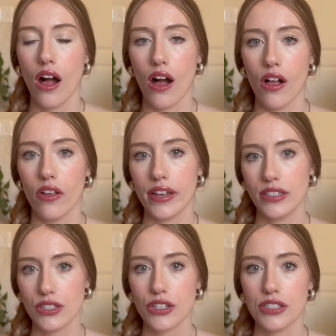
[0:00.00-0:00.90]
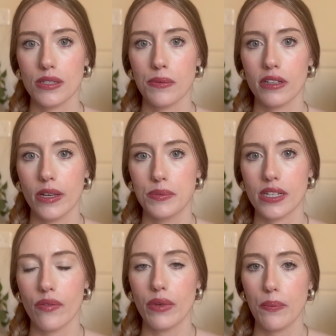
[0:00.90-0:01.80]
I'll insert some clips
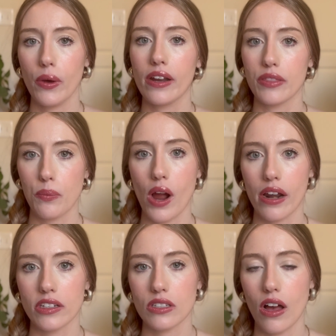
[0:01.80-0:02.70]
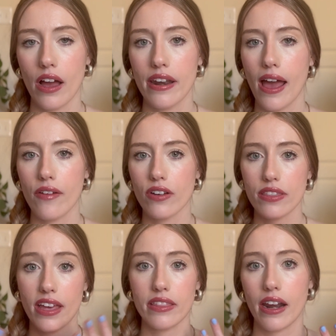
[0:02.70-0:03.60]
of me putting the products on.
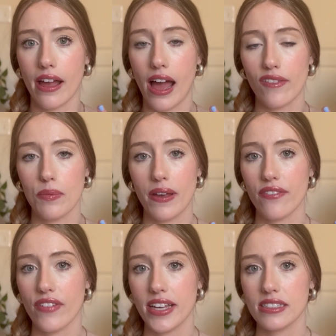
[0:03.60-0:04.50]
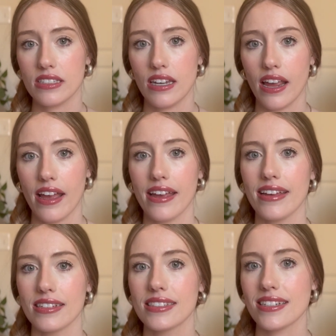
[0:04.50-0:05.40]
Everything that I have on my face today
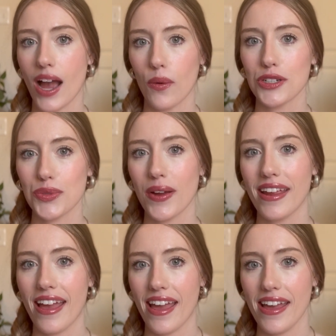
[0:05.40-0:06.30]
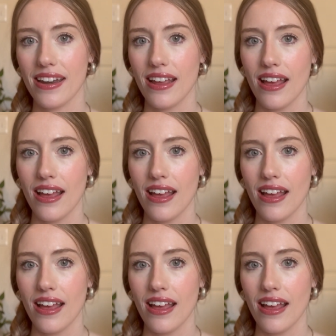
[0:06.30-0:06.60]
is Tower 28.